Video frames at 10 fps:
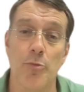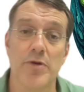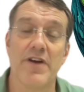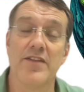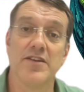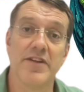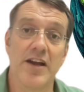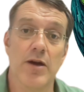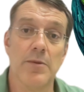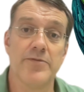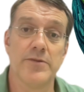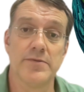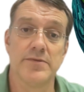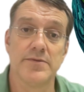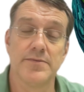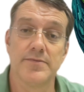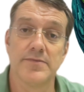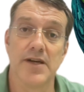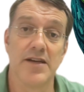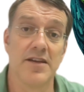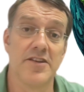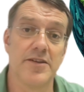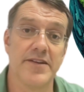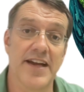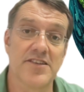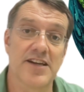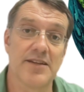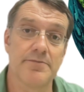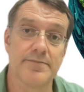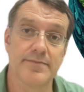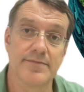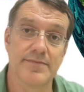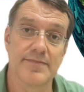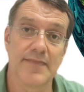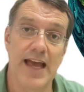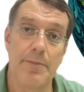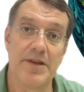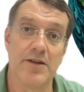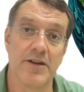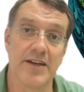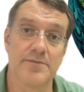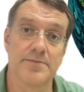hope you found this video helpful, and until next time, happy learning.